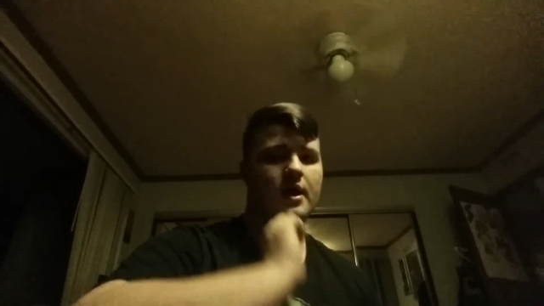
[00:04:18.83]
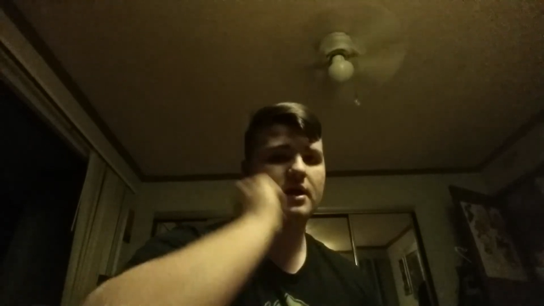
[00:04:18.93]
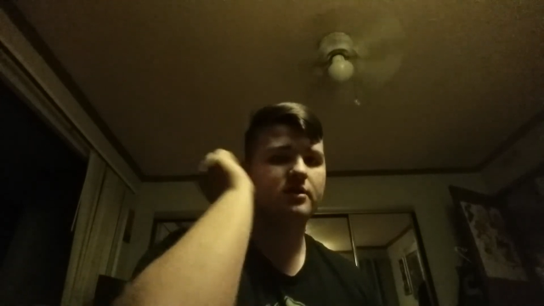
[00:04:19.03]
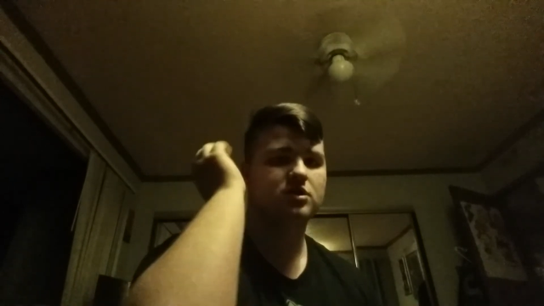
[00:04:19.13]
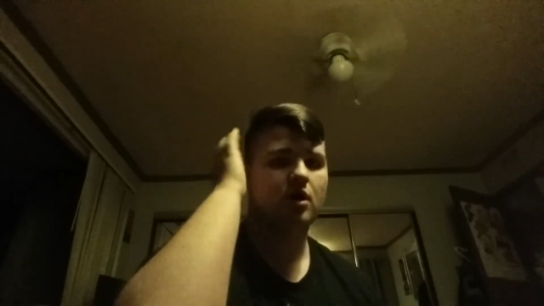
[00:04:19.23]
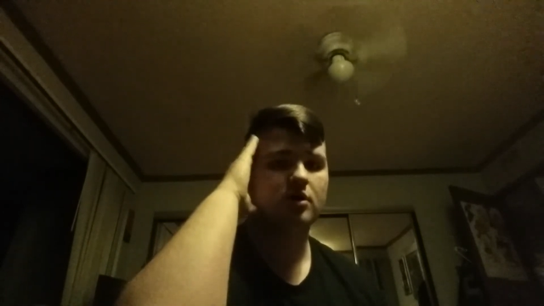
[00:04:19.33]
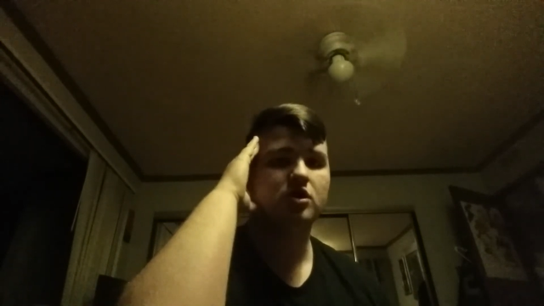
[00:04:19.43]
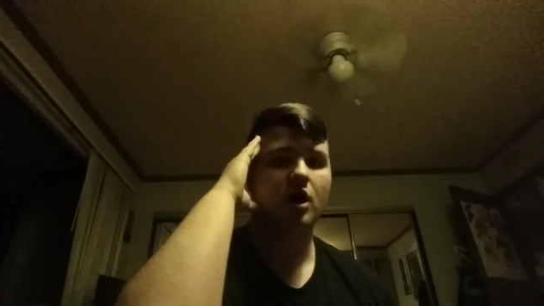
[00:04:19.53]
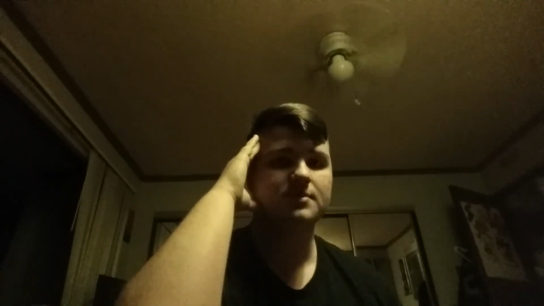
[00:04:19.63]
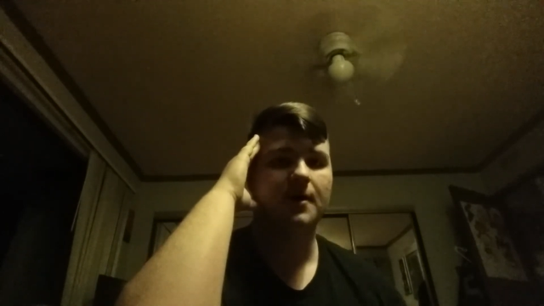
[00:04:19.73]
He
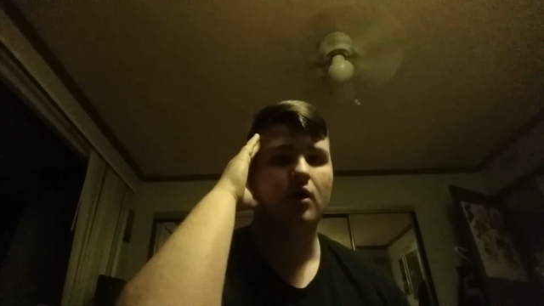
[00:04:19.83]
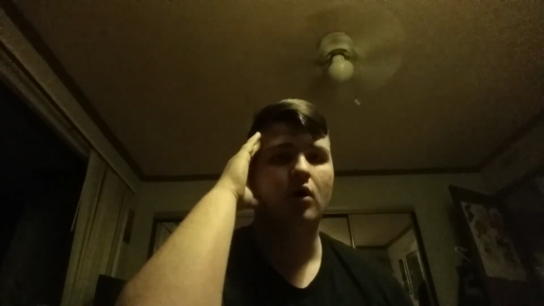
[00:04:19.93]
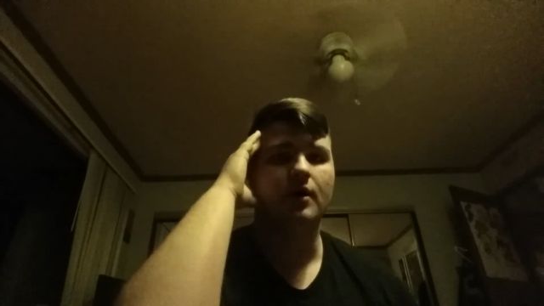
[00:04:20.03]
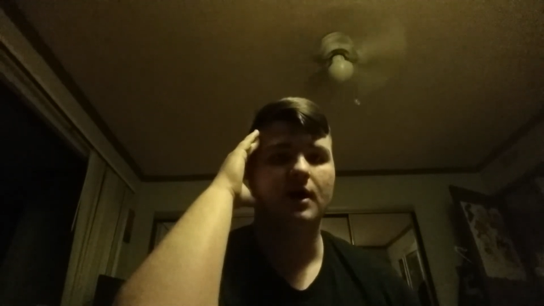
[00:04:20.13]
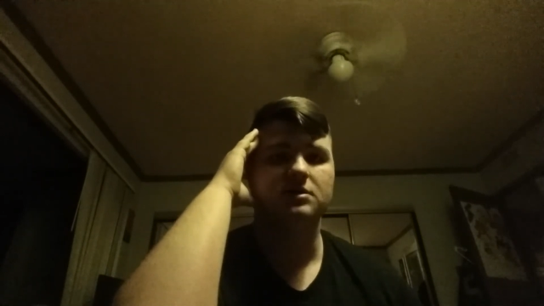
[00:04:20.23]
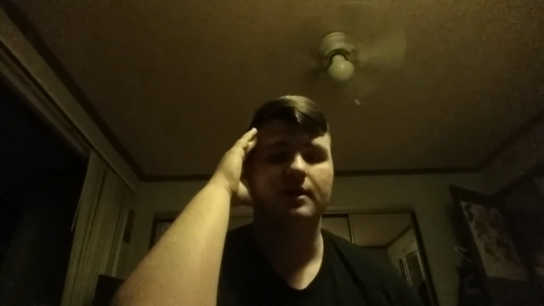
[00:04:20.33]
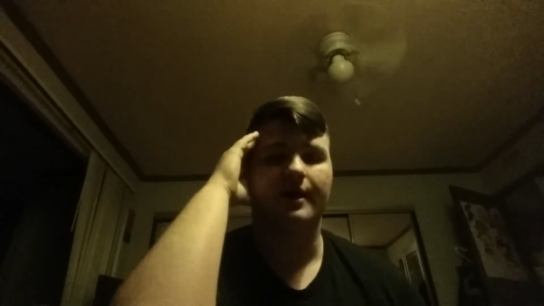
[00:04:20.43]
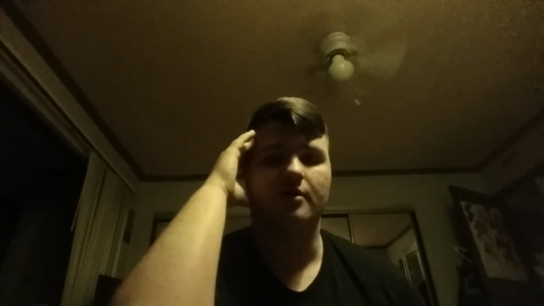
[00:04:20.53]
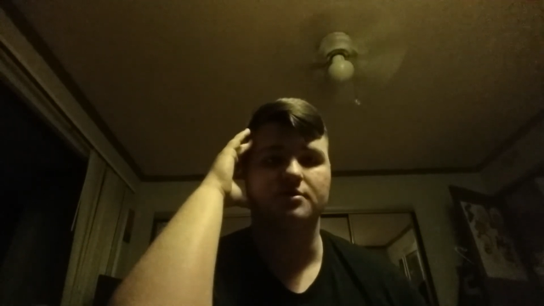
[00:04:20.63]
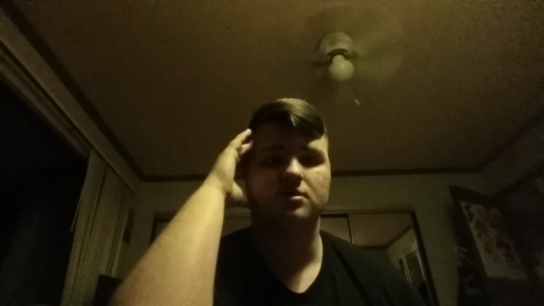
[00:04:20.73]
talks about all kinds of
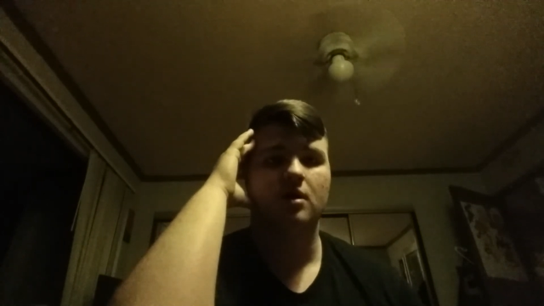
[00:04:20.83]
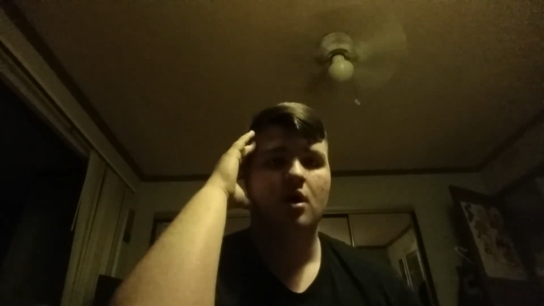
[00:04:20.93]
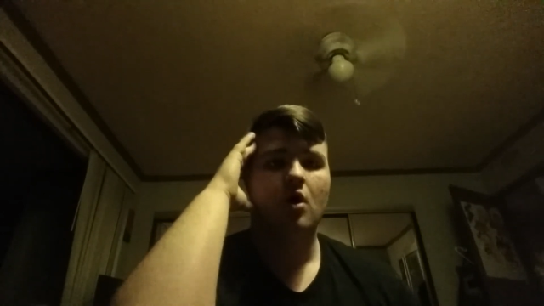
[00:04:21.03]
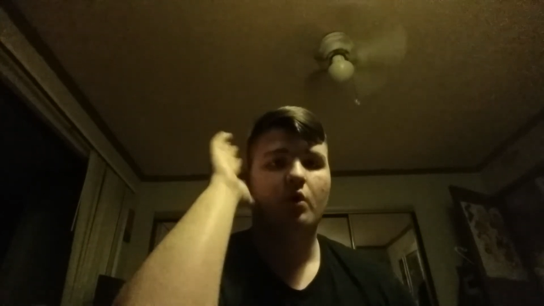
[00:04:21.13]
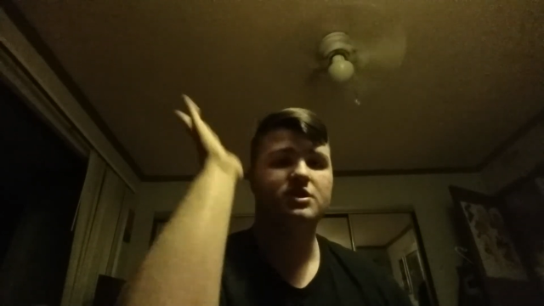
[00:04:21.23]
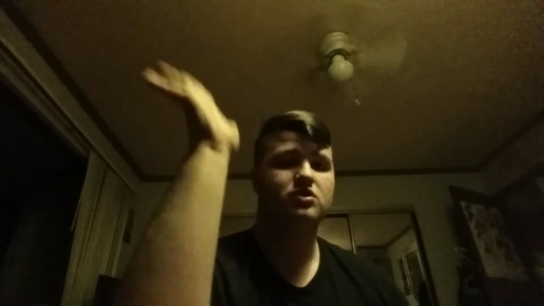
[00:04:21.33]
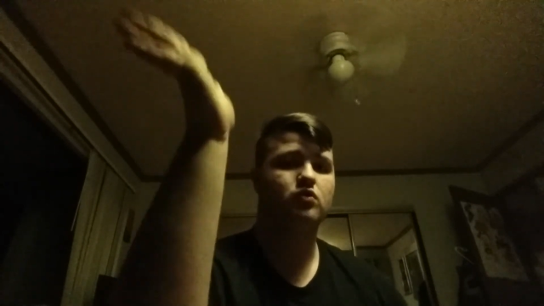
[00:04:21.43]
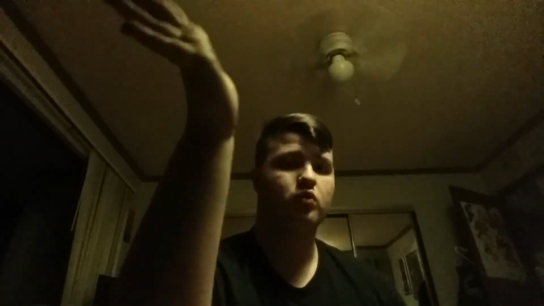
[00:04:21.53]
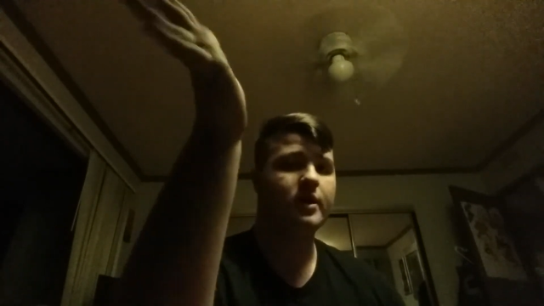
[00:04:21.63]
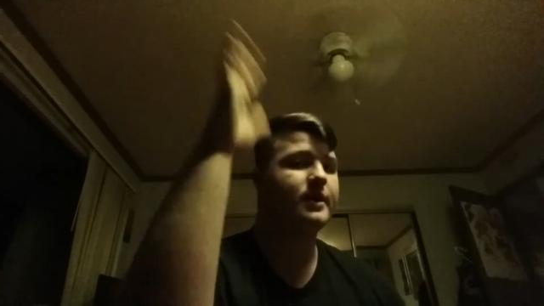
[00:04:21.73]
Legos, which is a
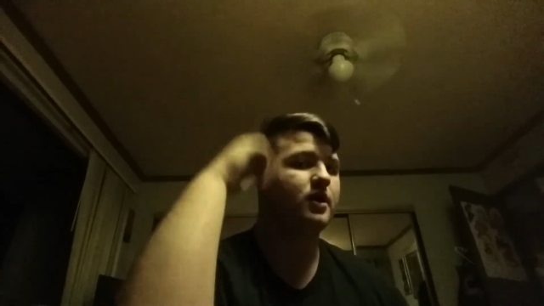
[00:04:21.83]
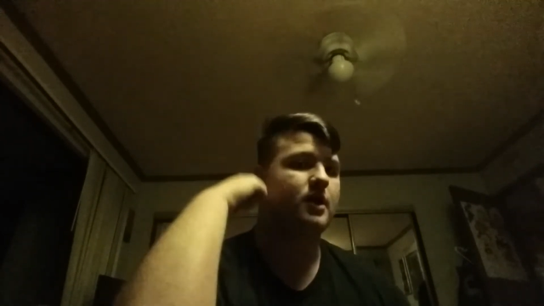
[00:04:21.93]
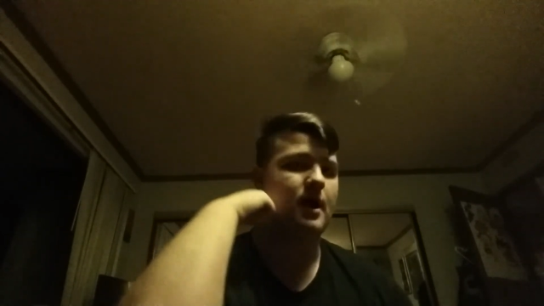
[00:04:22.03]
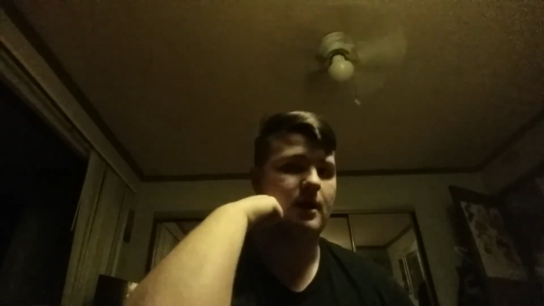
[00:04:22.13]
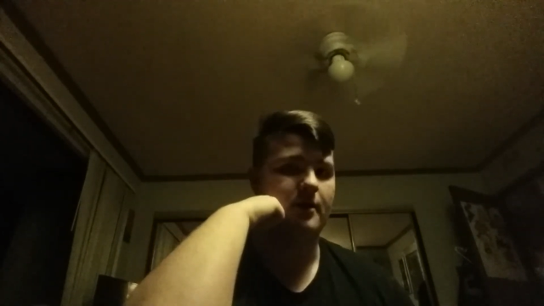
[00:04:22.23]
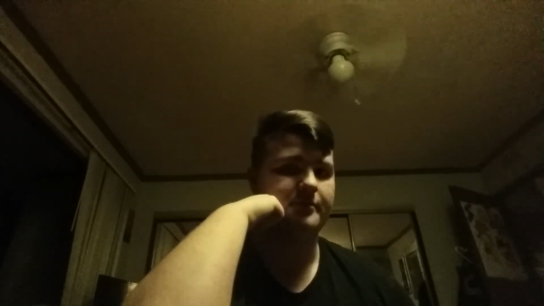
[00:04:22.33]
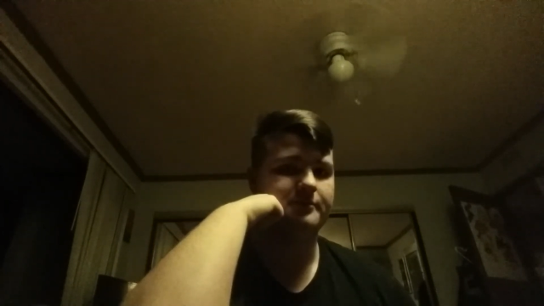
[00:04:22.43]
really good idea.